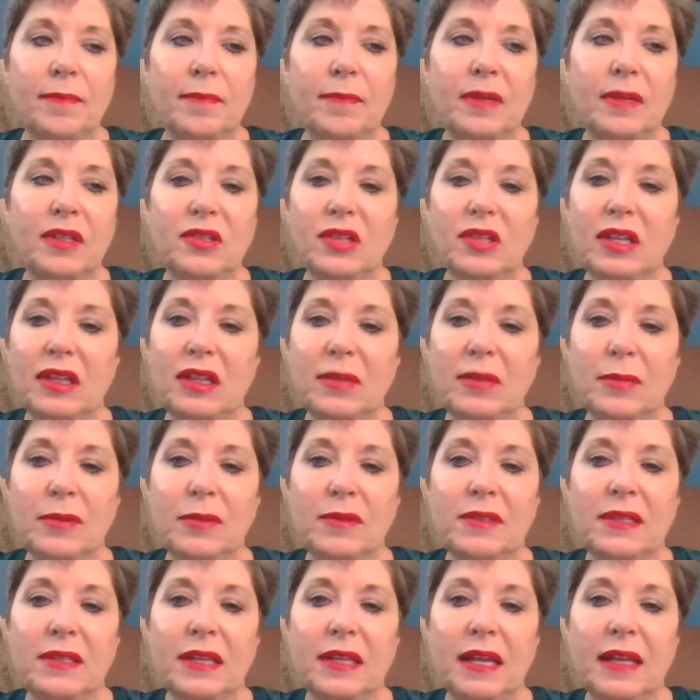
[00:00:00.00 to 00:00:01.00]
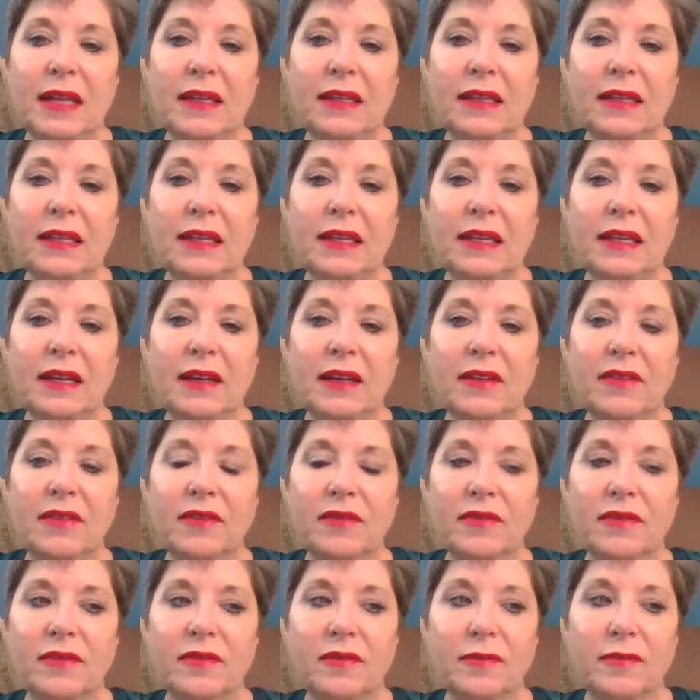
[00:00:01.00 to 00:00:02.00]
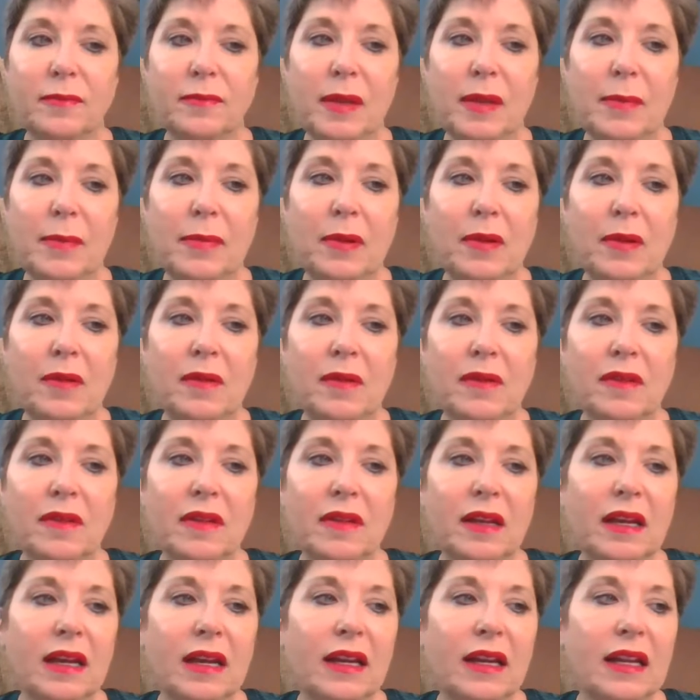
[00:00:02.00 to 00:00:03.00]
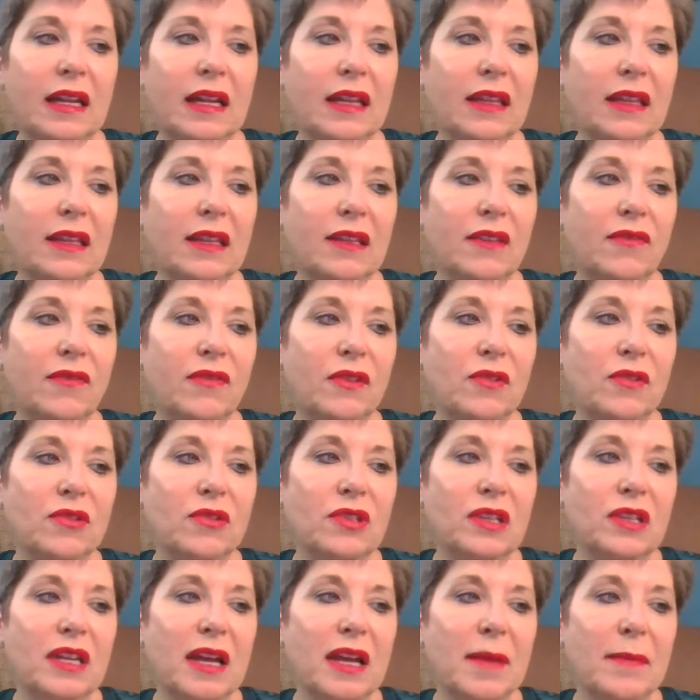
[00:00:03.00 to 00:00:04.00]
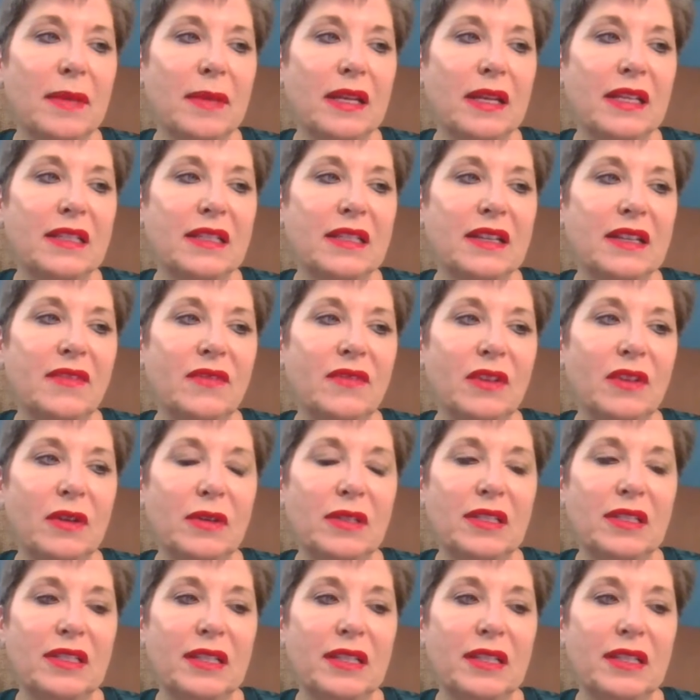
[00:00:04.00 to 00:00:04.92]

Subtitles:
Much like the personality of people in the diffusion companies can vary.